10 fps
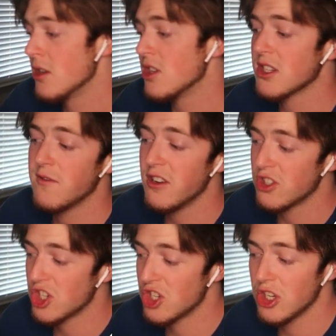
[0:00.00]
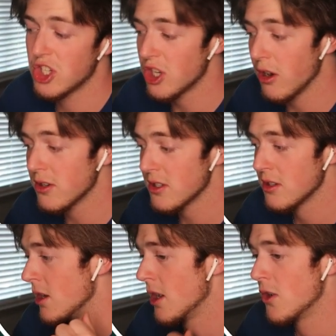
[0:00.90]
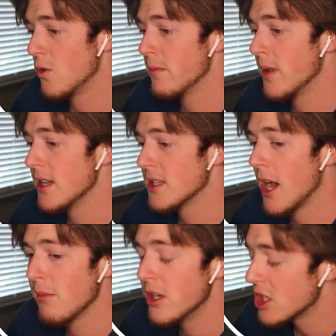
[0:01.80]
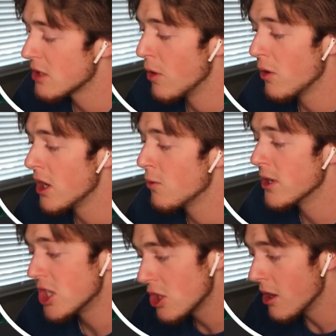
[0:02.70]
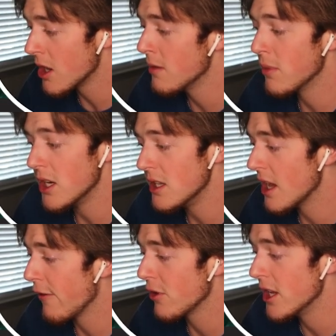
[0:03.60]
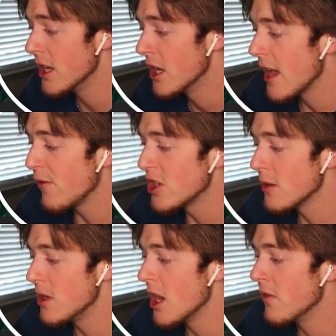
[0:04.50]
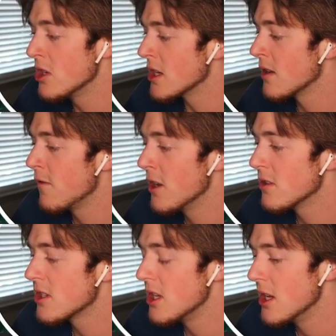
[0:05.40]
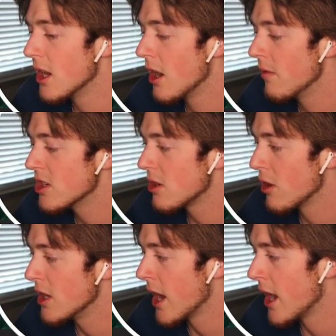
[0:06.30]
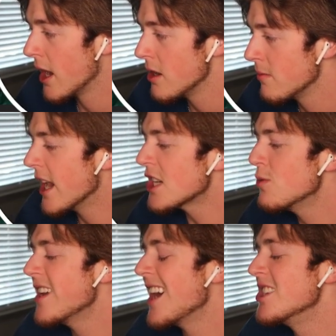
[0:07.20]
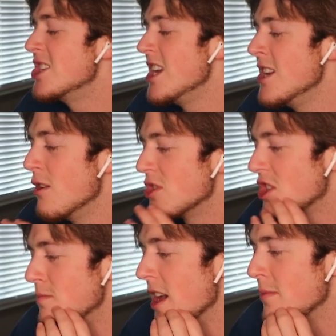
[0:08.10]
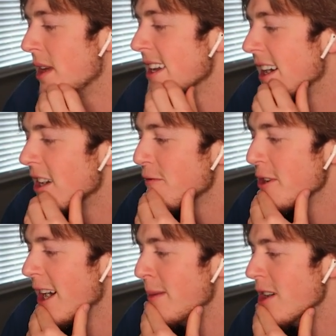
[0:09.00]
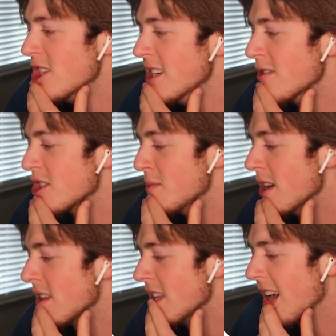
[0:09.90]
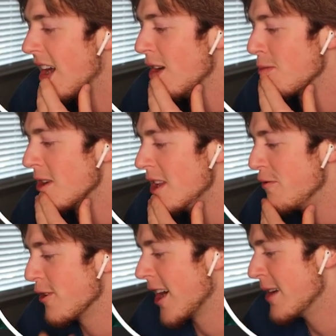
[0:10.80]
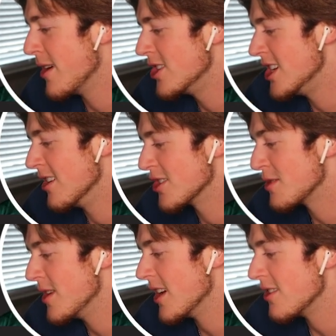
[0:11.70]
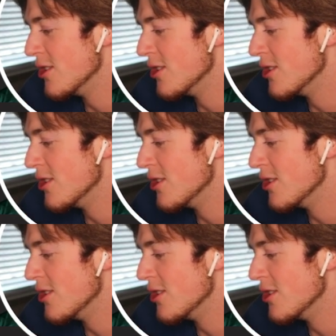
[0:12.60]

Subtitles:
Justin Fields should start. I don't know what Mike Tomlin is smoking, what he's cooking, but he definitely should be giving Justin Fields the starting nod. Next, we got Geno Smith. My God, I forgot about Geno Smith. I really forgot about Geno Smith,